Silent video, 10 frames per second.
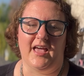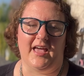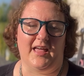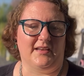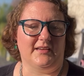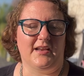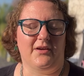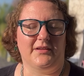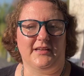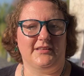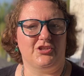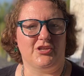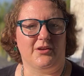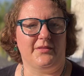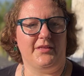And now I'd like to
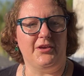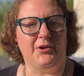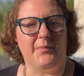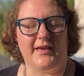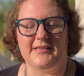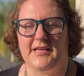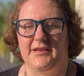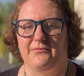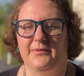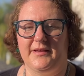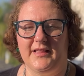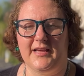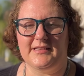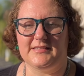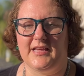share with you because I've
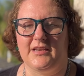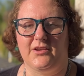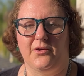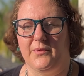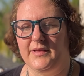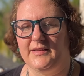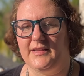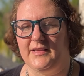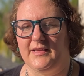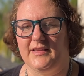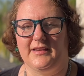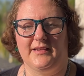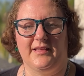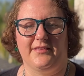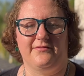realized that no one
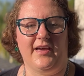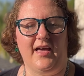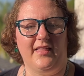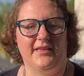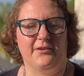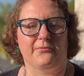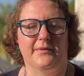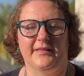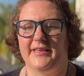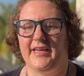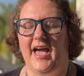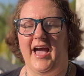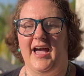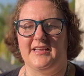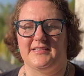in the valley really
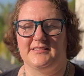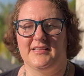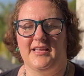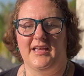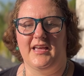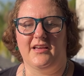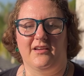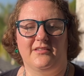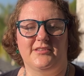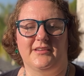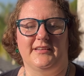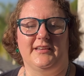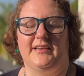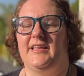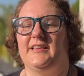has done
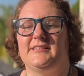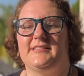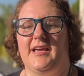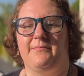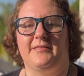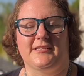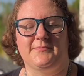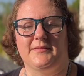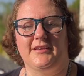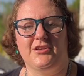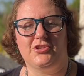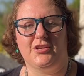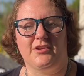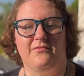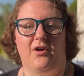an in-depth
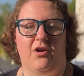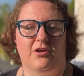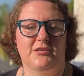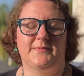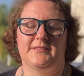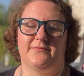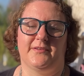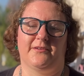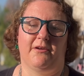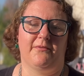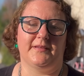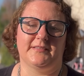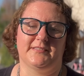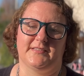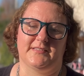explanation of our specific growing
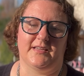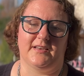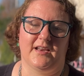season.